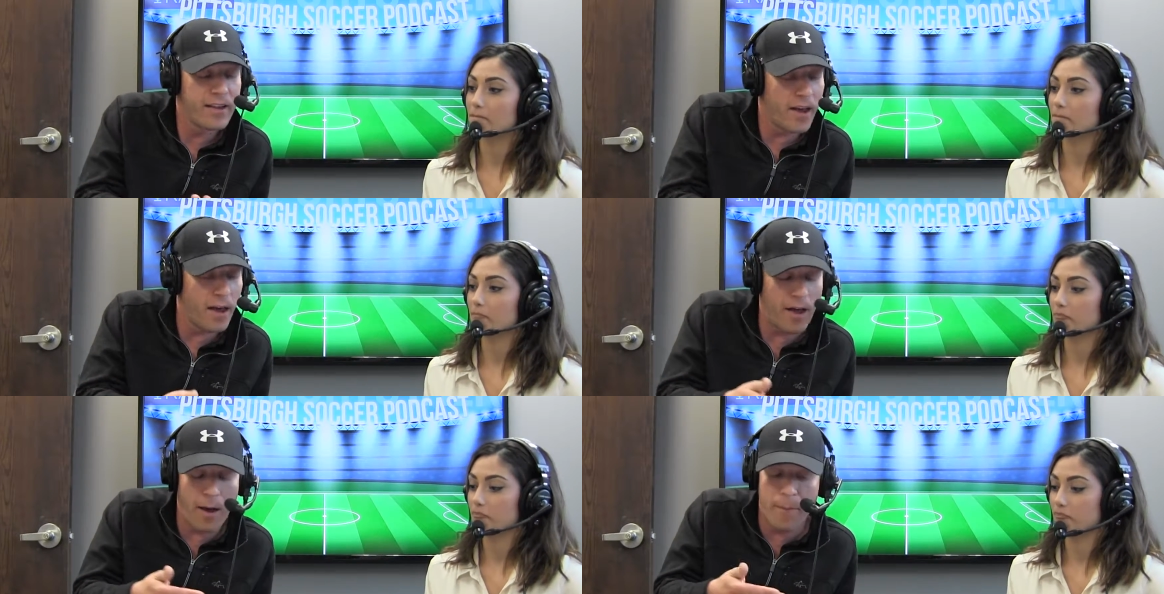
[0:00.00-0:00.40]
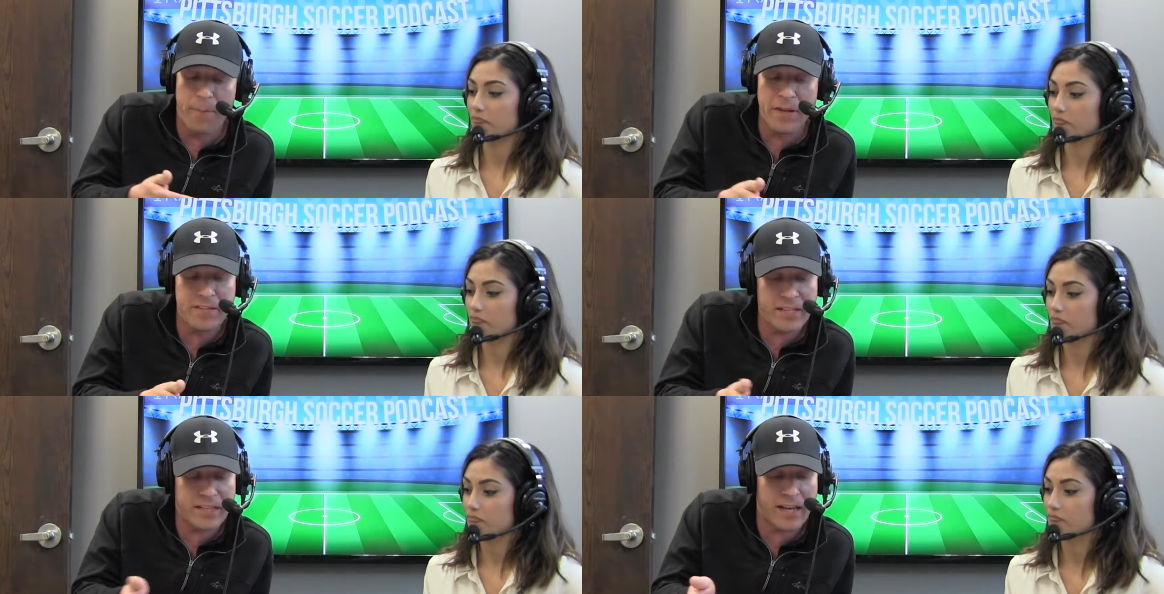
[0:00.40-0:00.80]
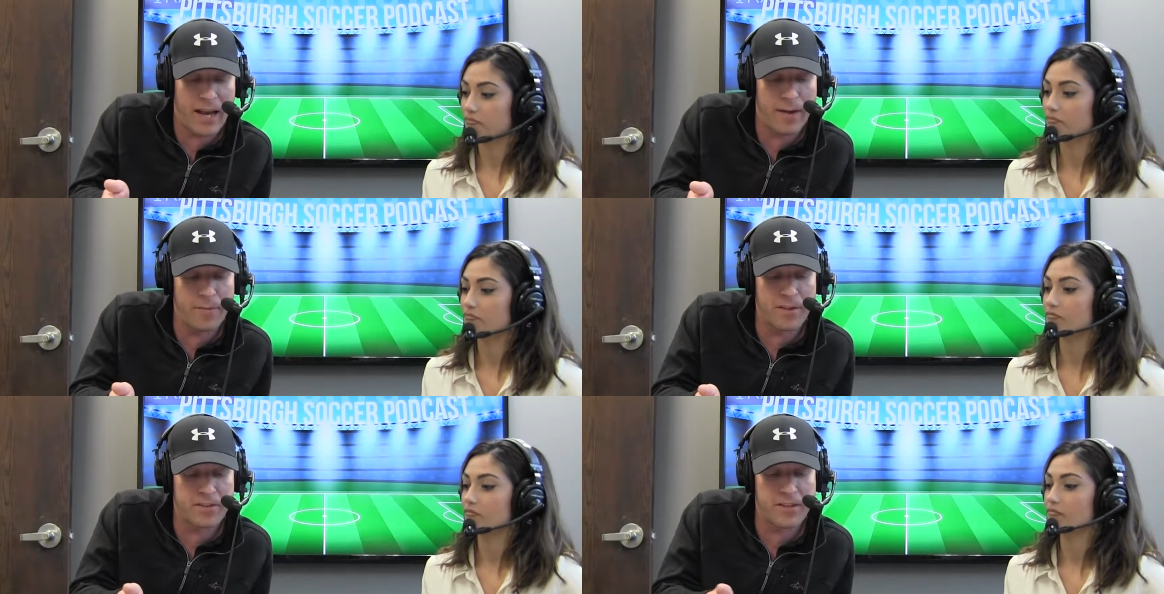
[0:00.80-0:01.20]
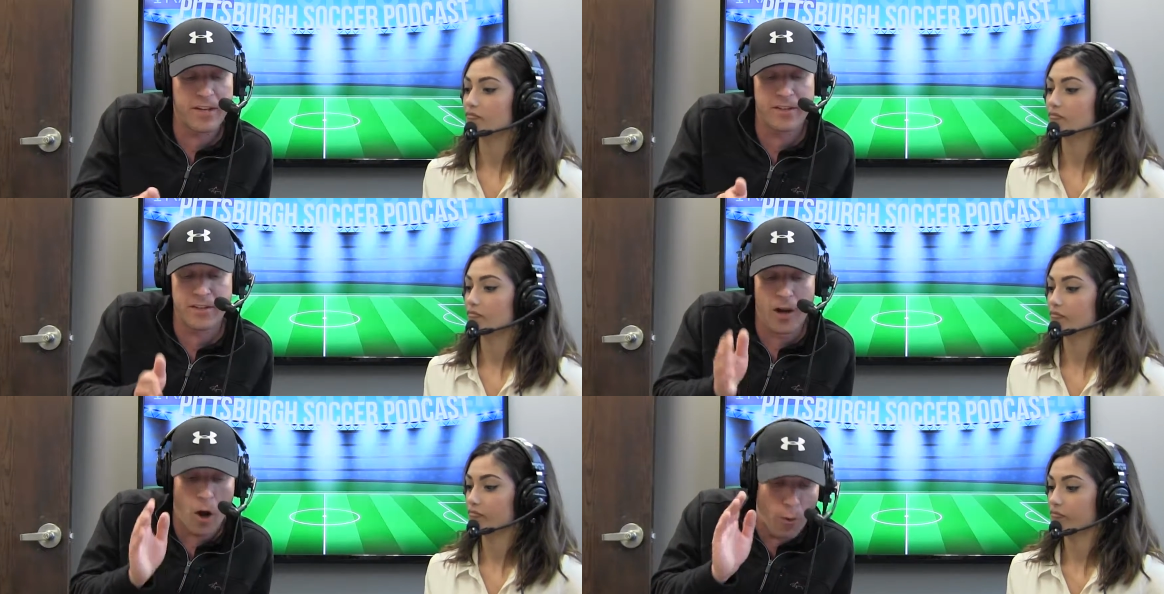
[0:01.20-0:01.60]
Speaker 1: Uh, a busy time of the
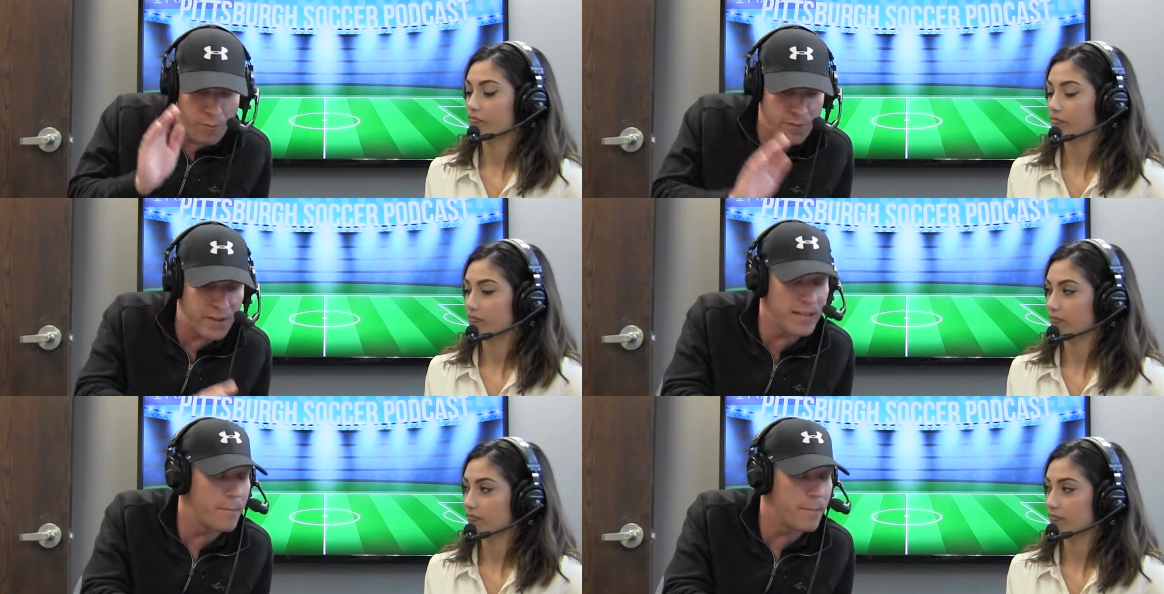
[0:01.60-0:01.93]
season. Hopefully,